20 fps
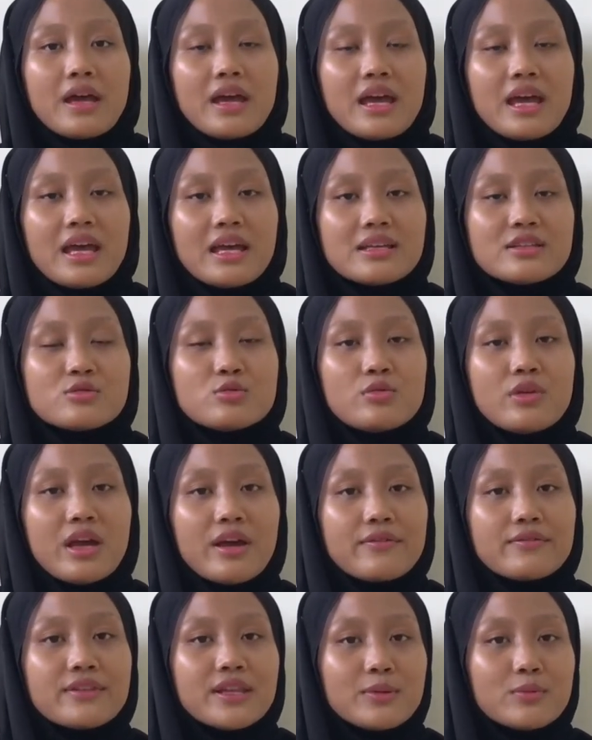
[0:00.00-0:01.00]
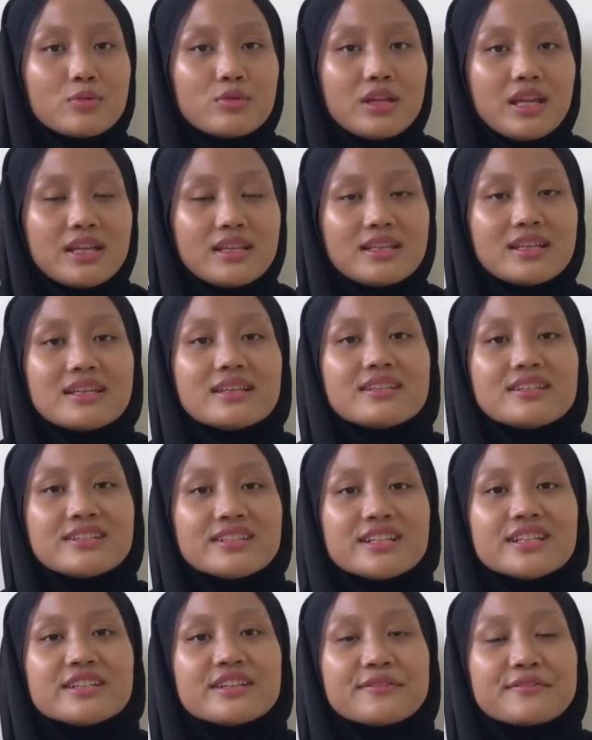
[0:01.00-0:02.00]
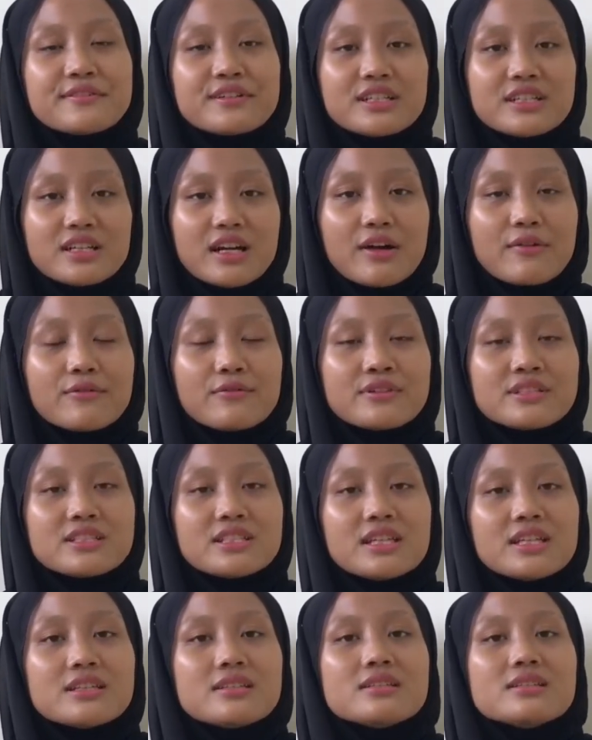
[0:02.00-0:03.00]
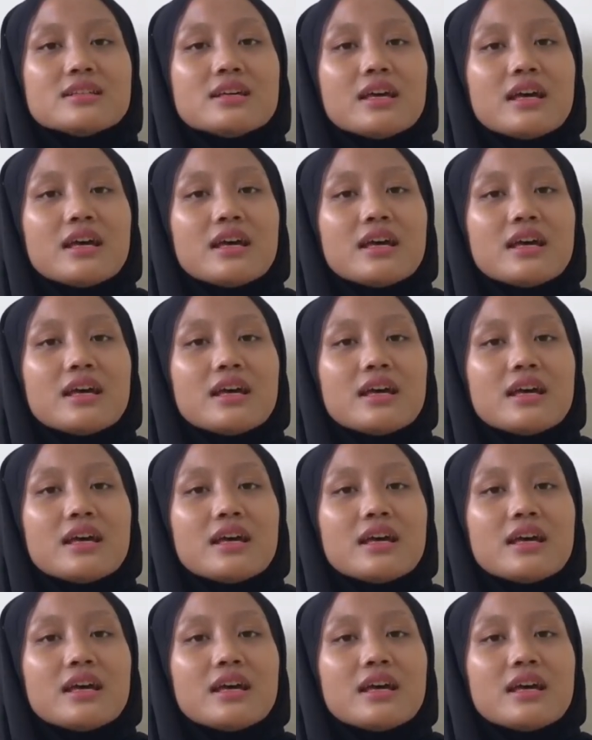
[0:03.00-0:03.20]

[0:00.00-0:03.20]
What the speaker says: as we have tabulated 3 different graphs, which is